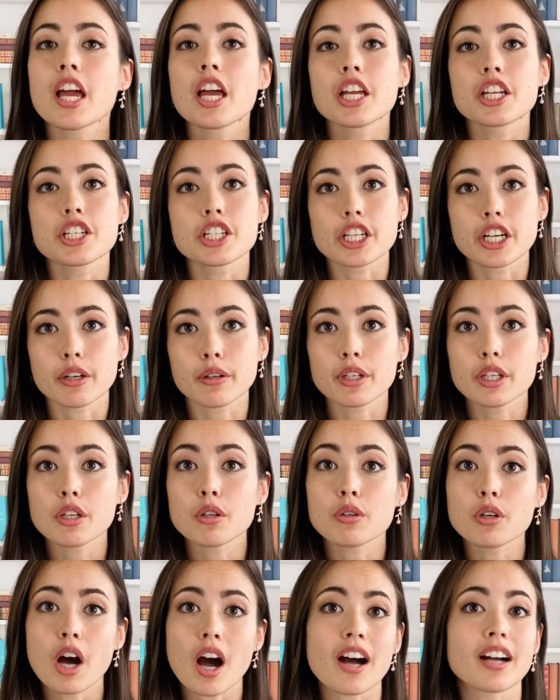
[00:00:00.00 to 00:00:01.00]

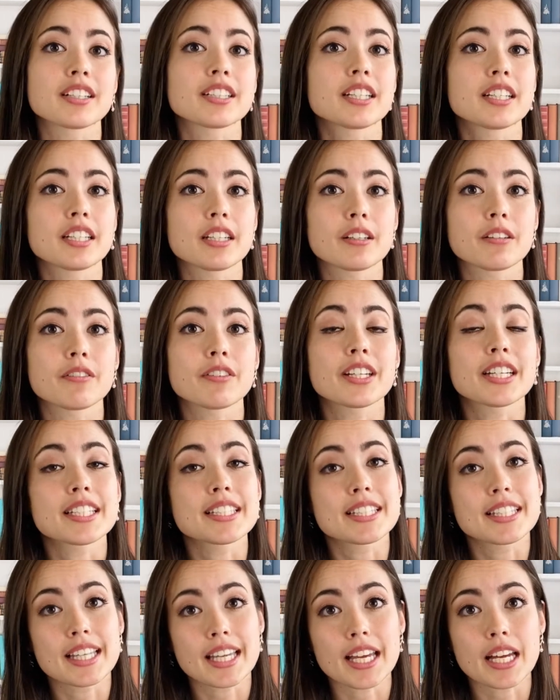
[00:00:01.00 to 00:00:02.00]
Geroncognitive
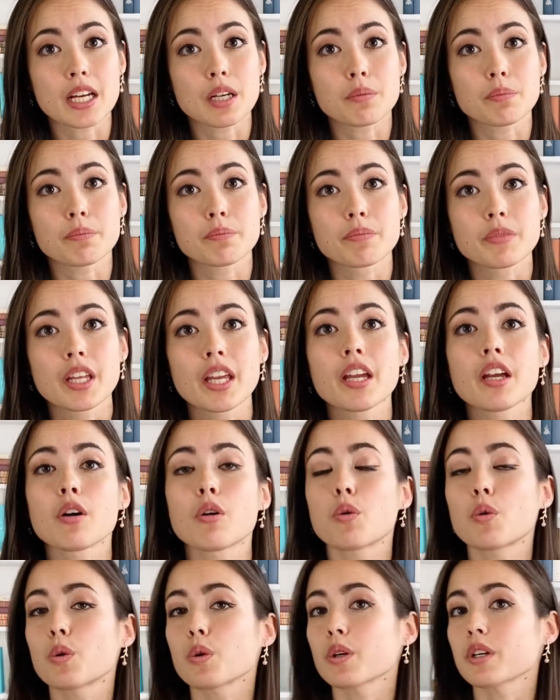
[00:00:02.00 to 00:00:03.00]
Exam,
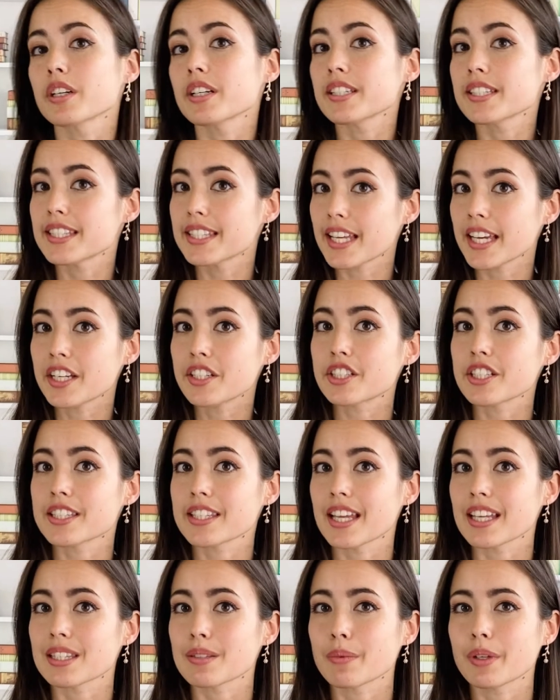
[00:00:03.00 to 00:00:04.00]
or SAGE
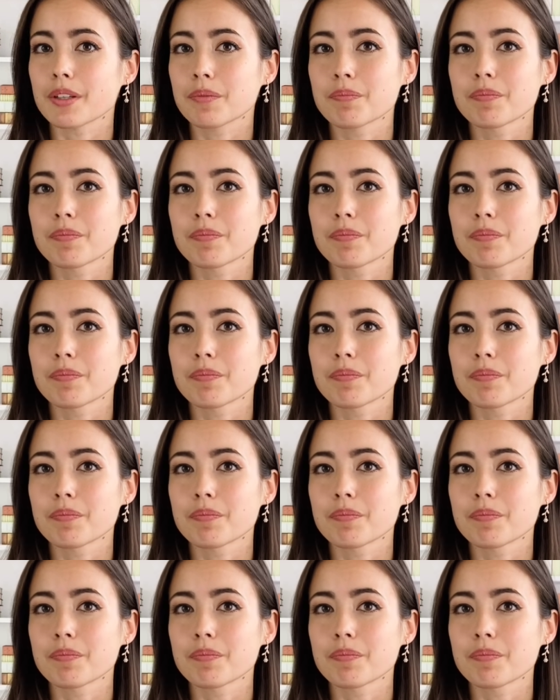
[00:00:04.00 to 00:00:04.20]
assessment.